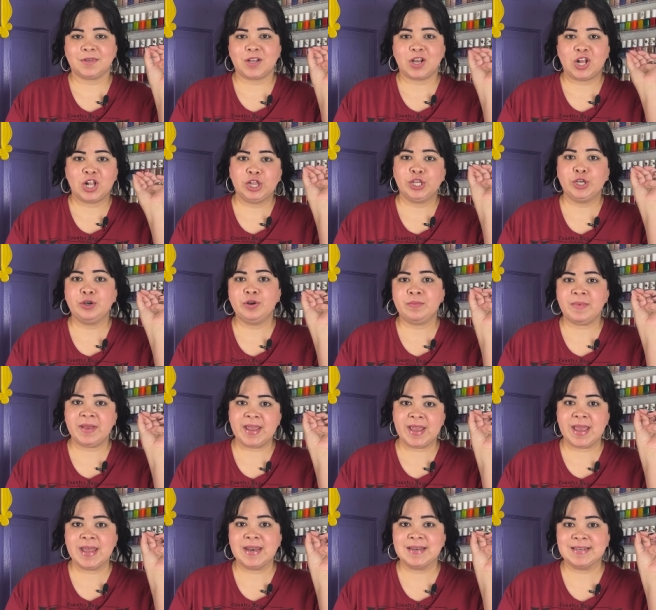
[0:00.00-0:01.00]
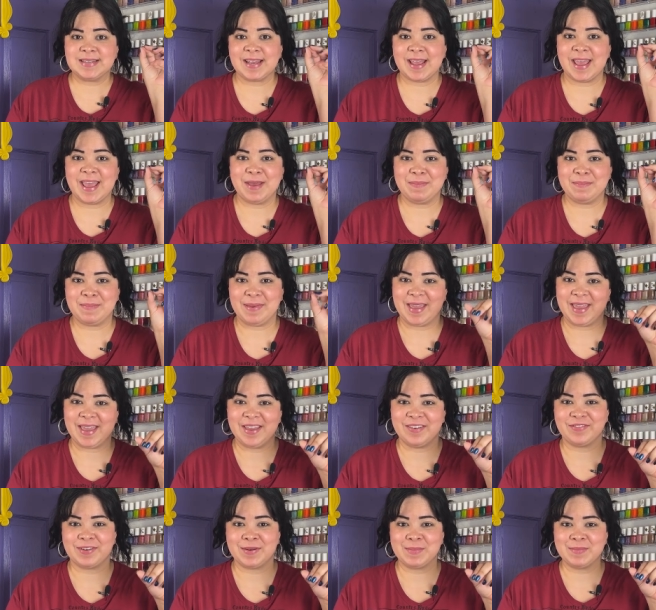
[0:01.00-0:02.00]
clued me into it
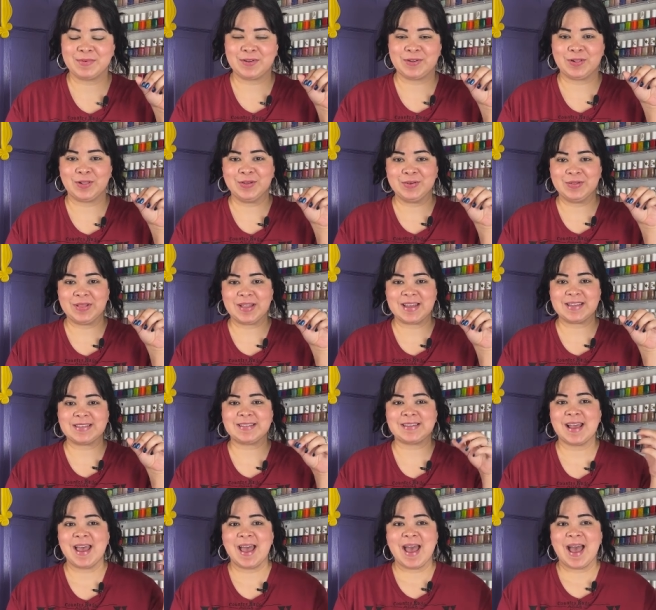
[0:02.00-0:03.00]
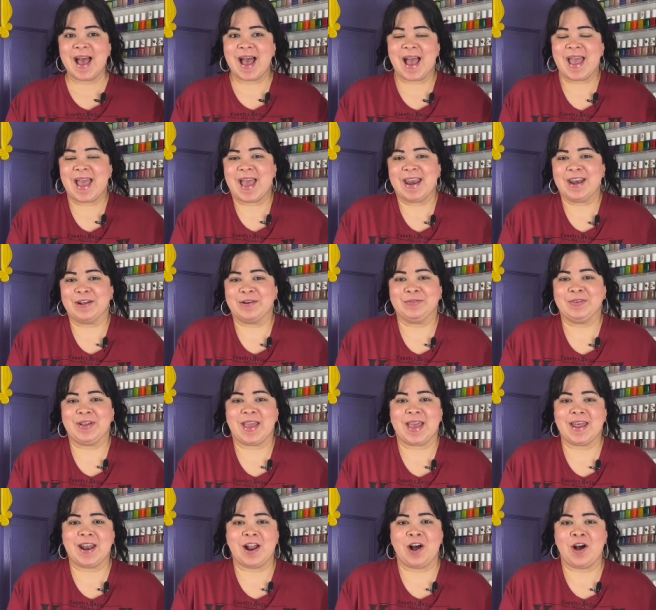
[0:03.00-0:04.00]
being from Clueless. I, I don't
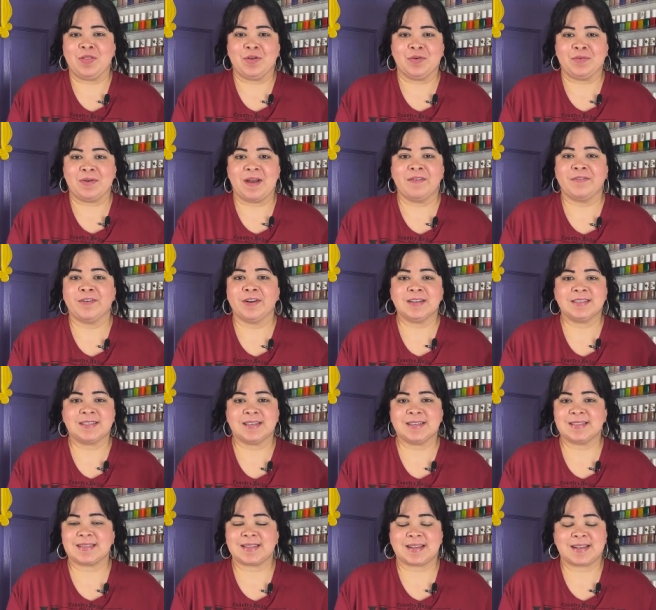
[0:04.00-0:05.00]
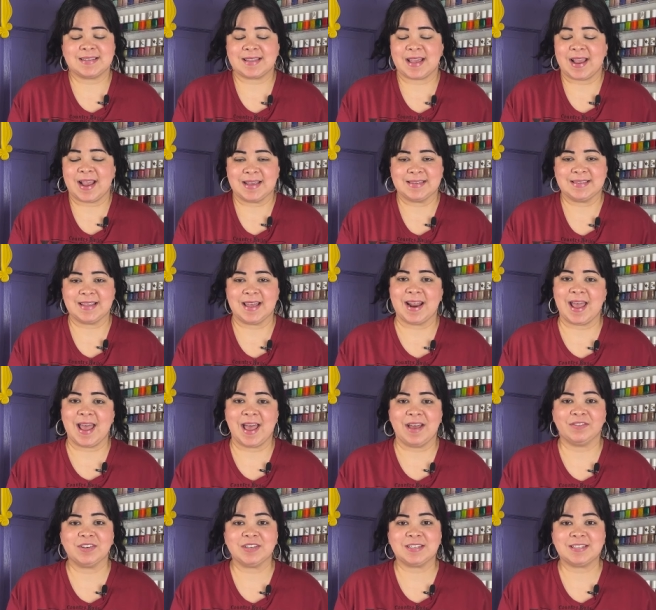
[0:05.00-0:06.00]
get all the references because like I said, I
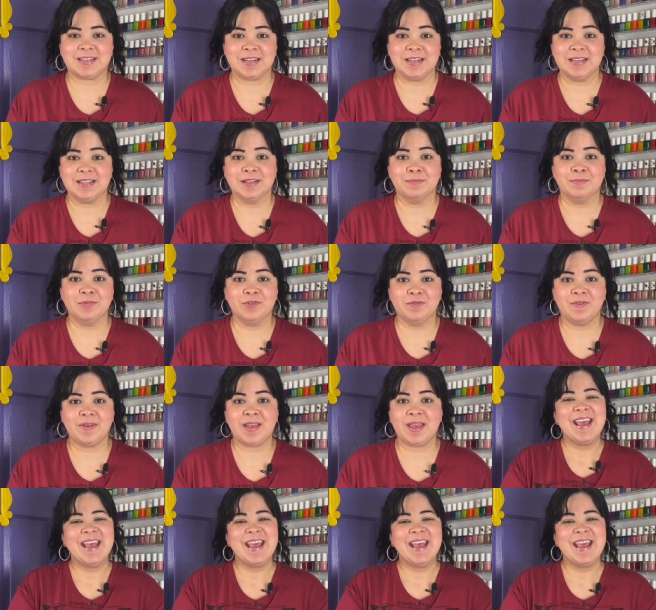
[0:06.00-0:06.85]
haven't seen the movie.